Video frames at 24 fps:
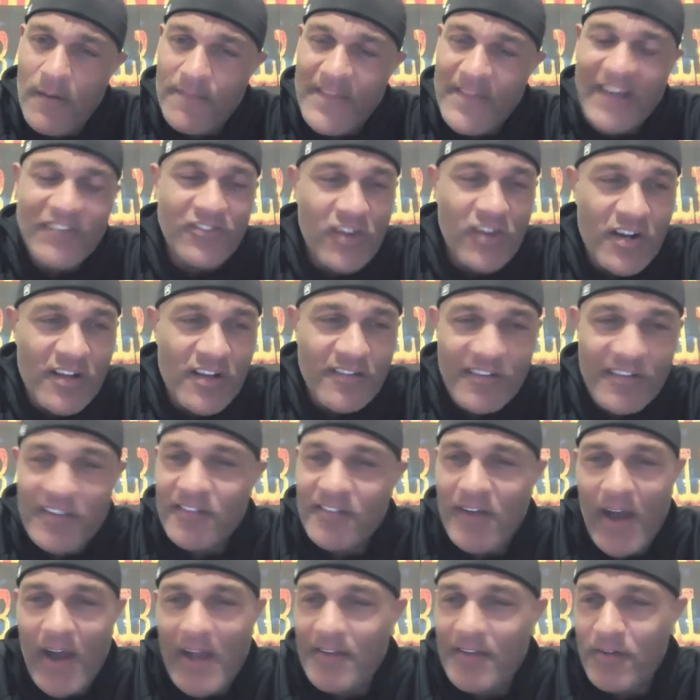As good as these
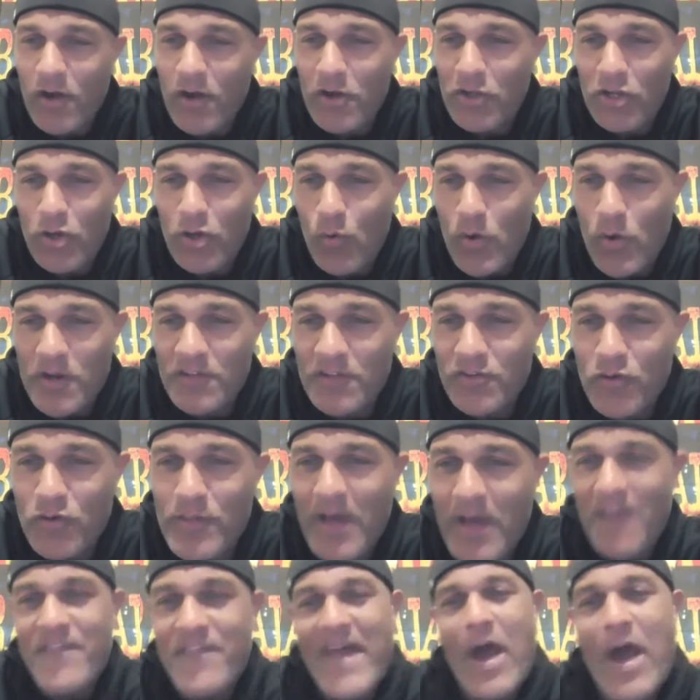guys are, you don't want to do
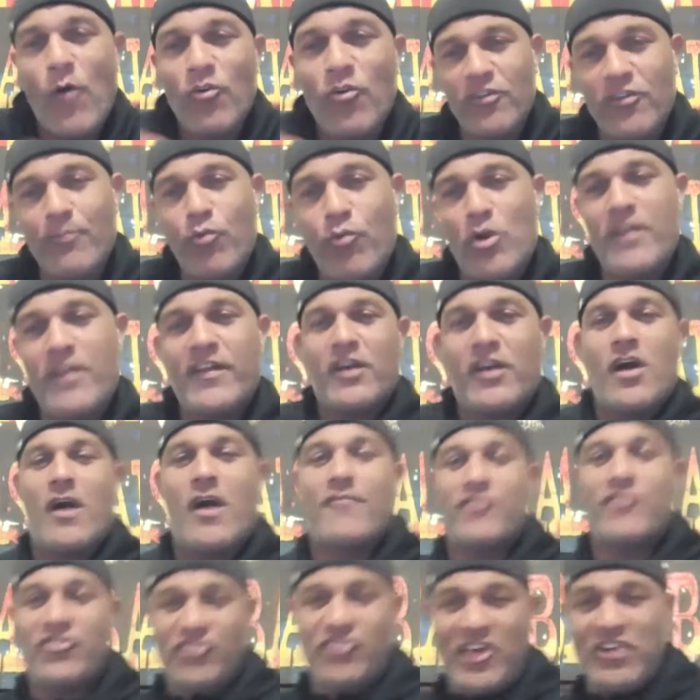that. That was the point of the
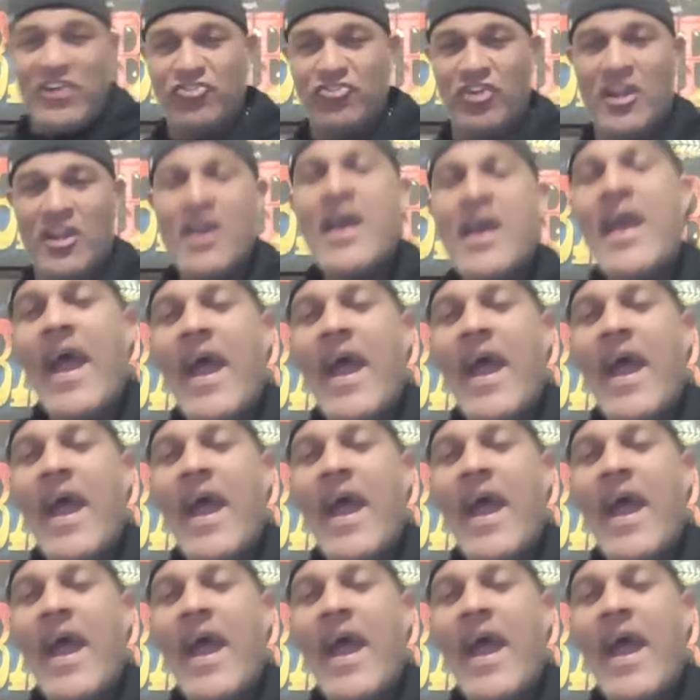conversation.